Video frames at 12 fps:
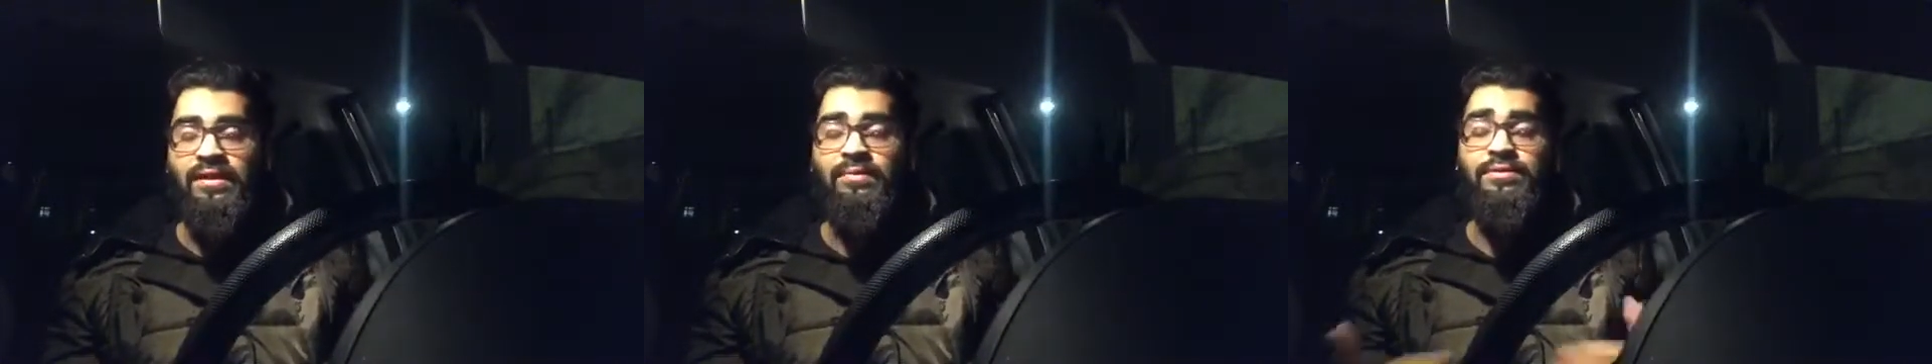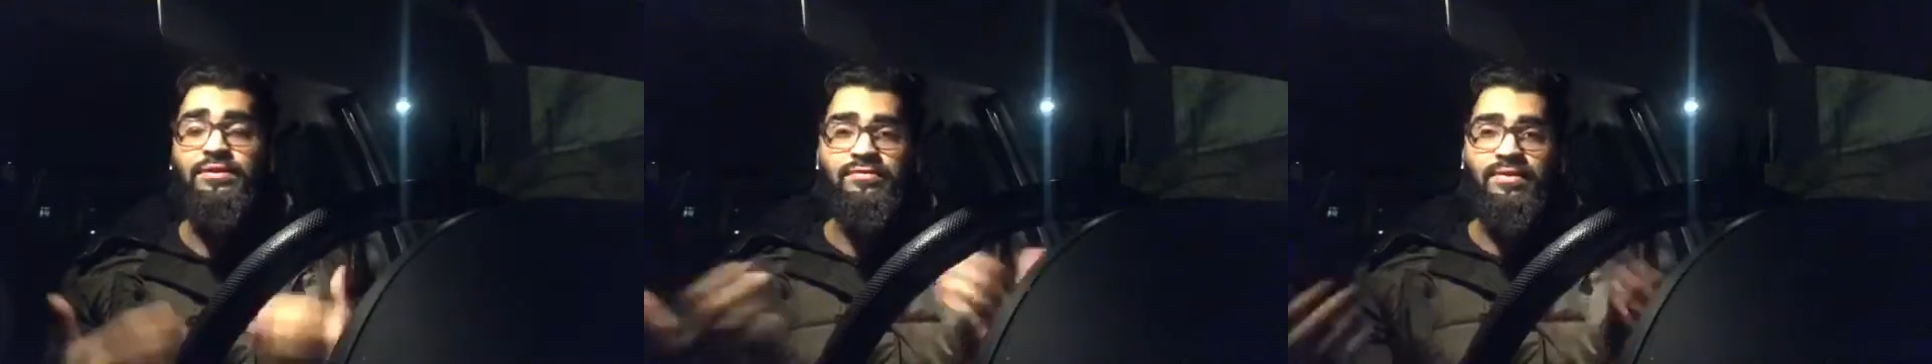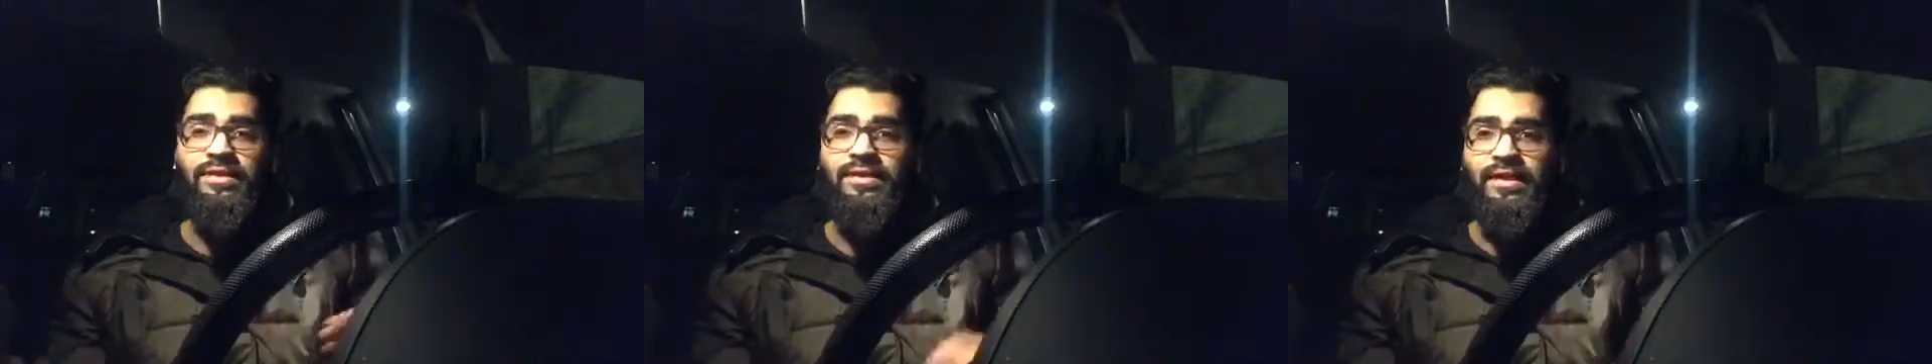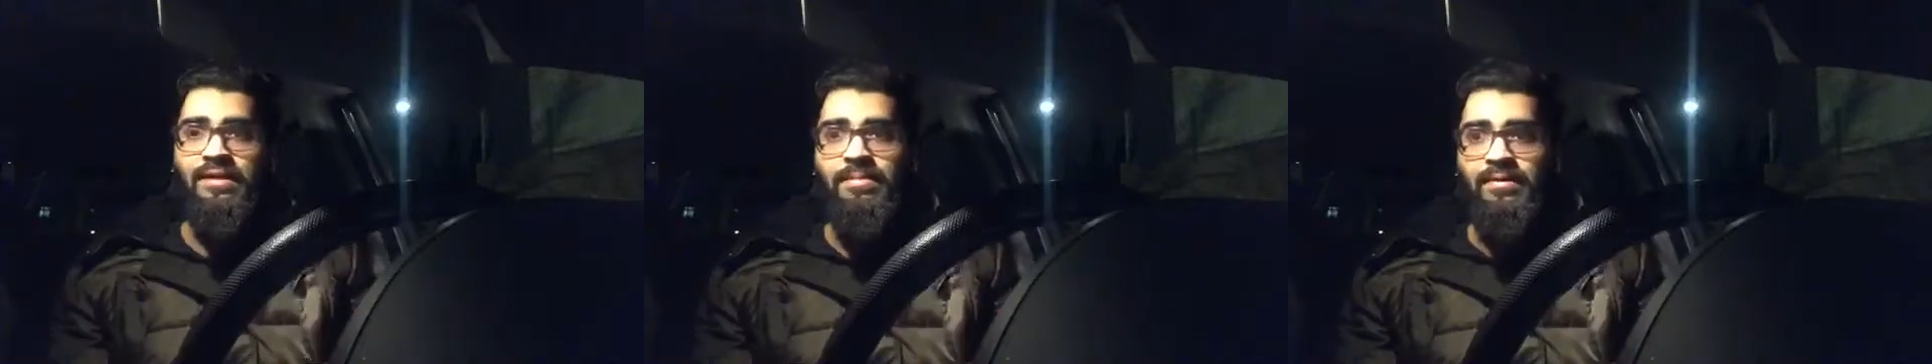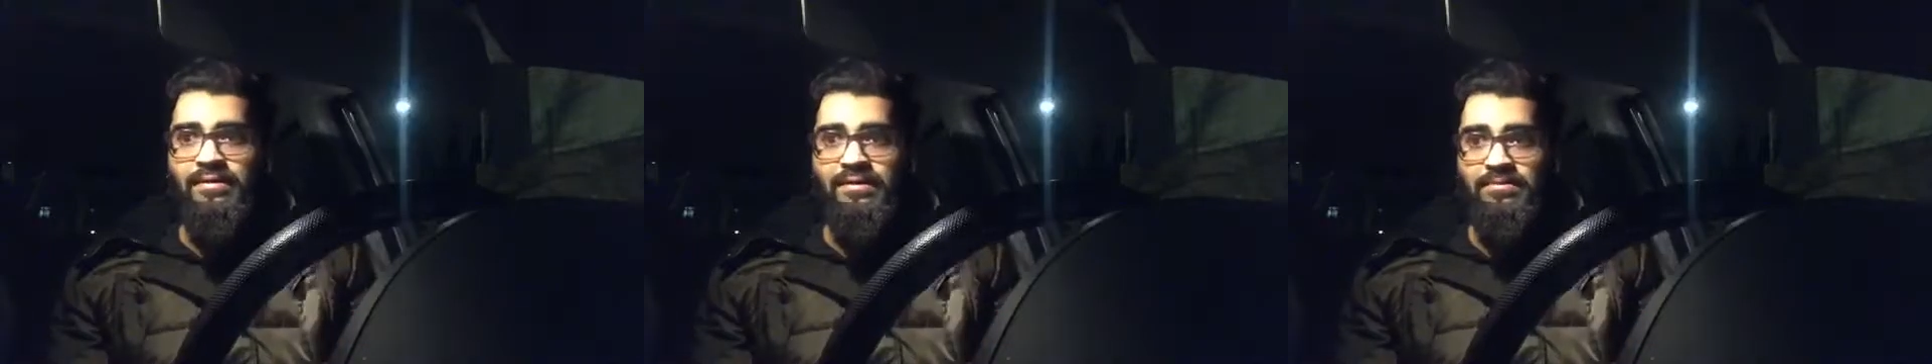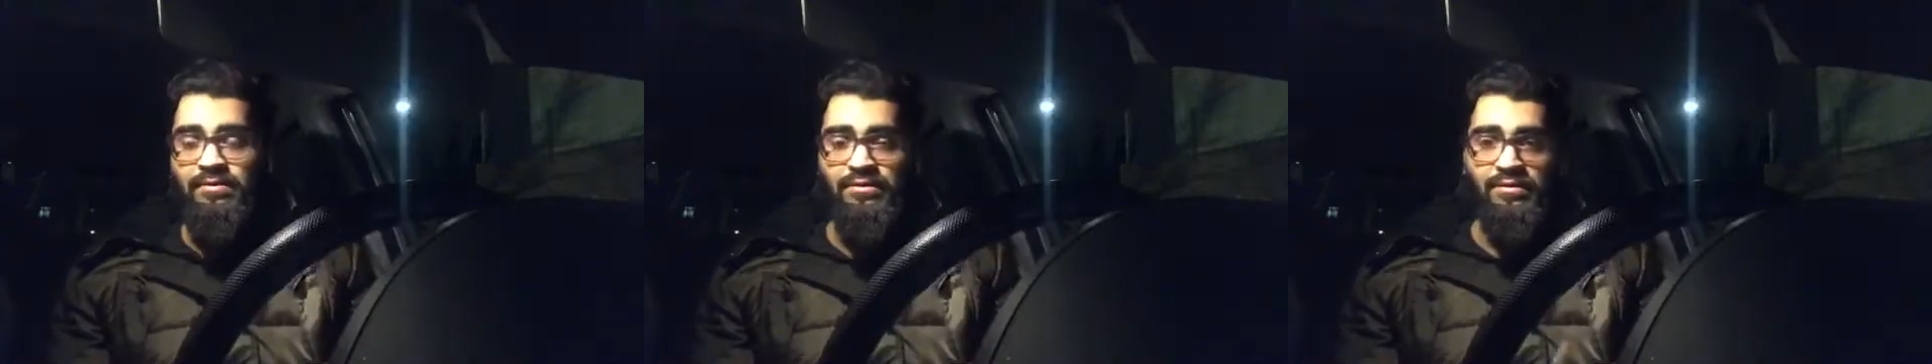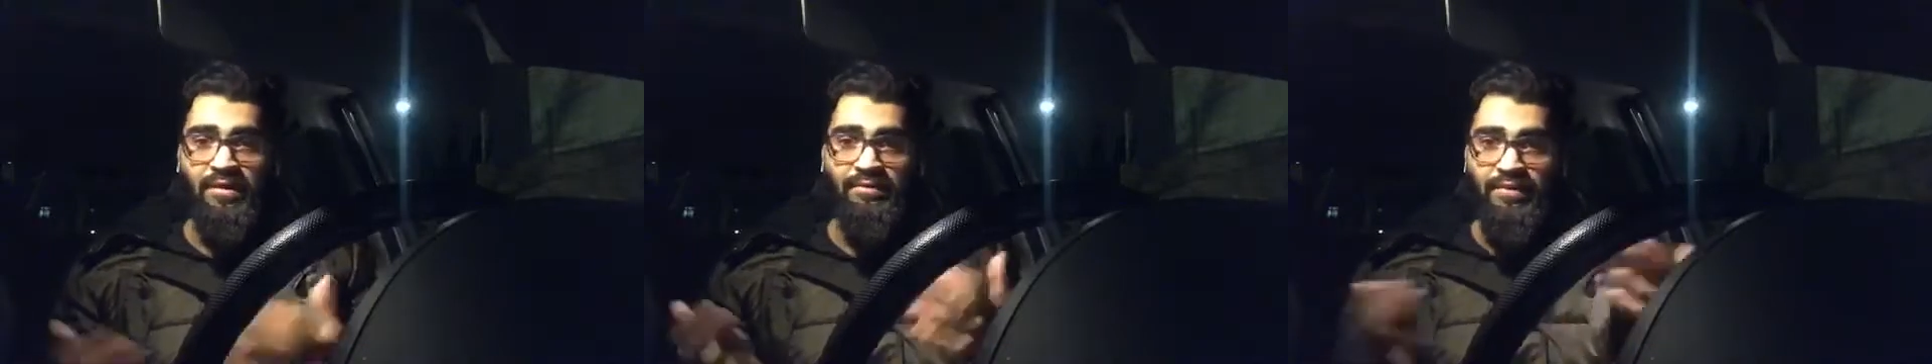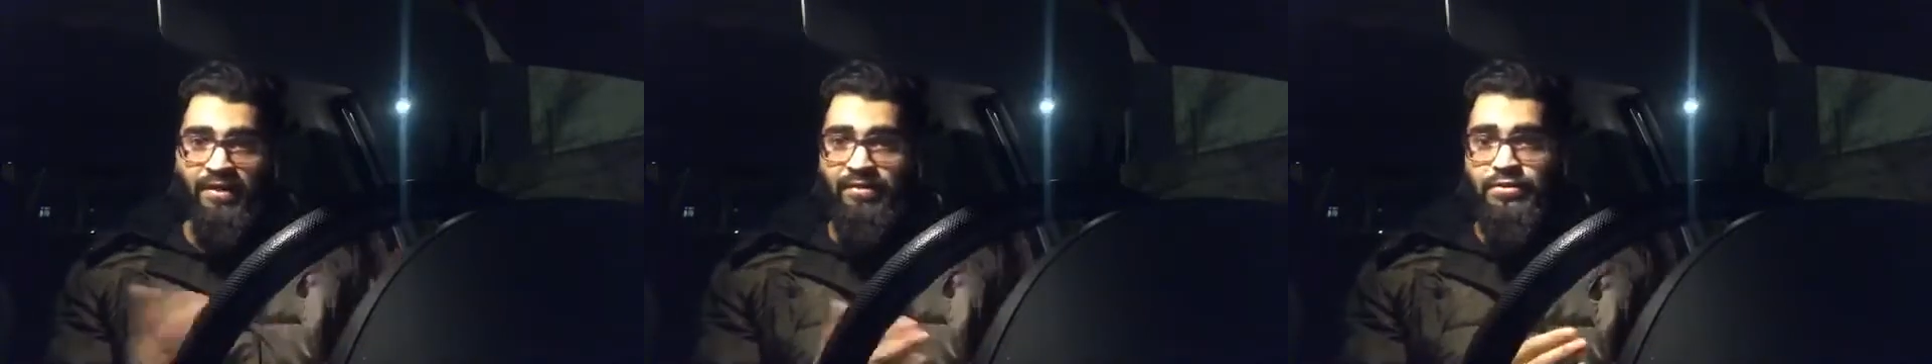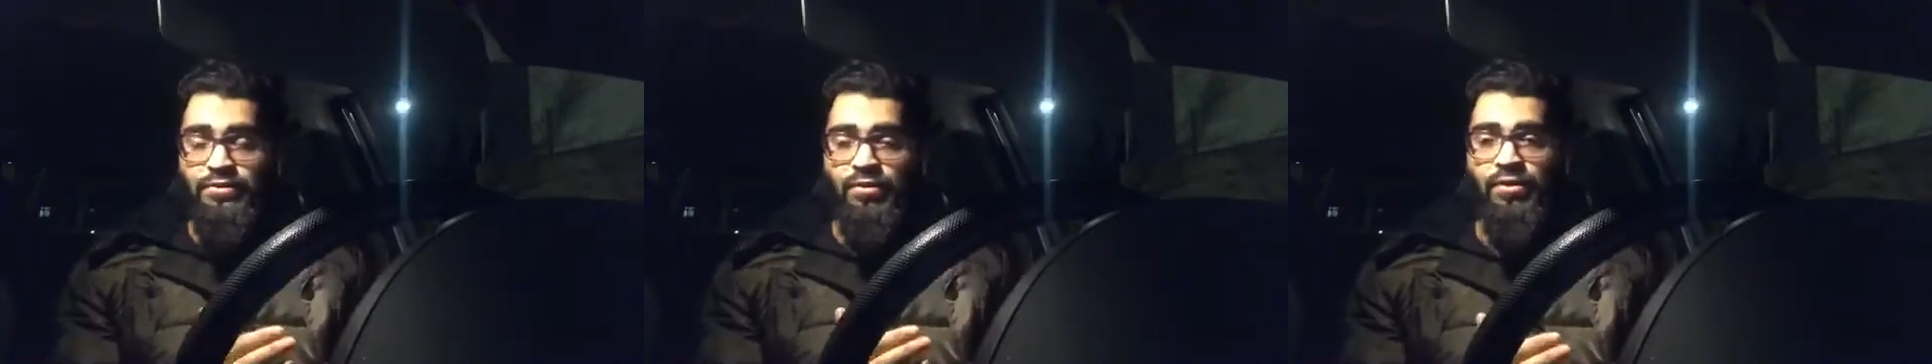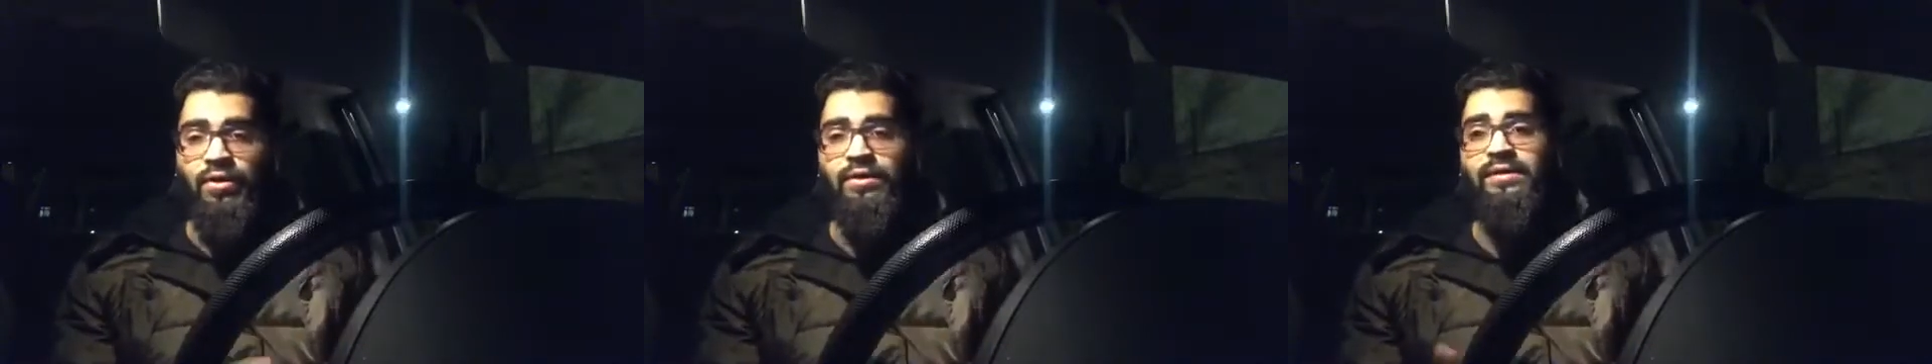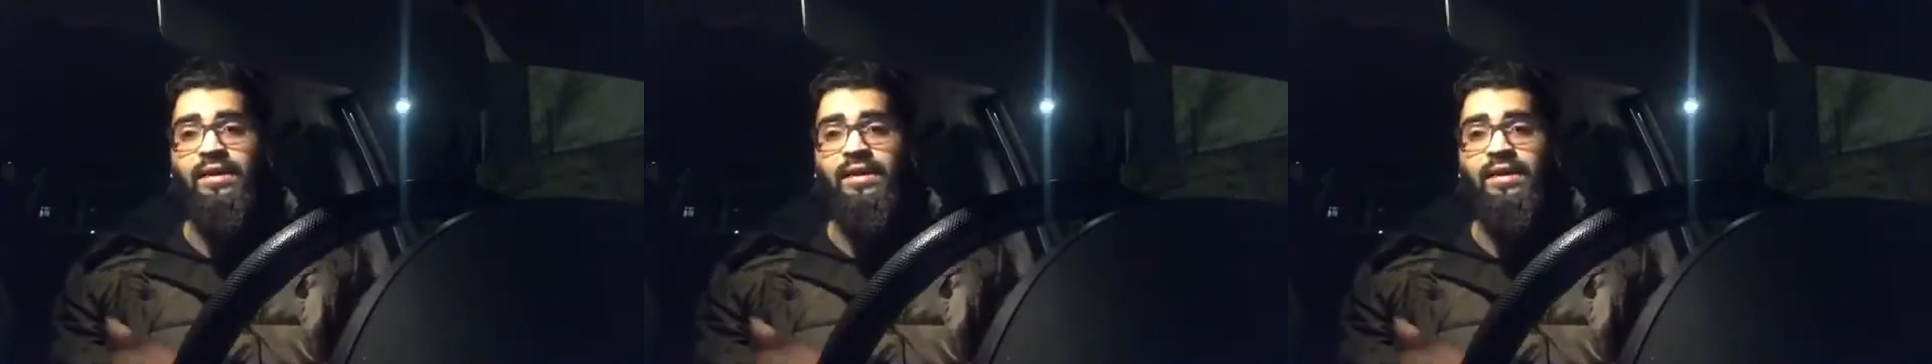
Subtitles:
And I want you to really think about this, because if there is no God,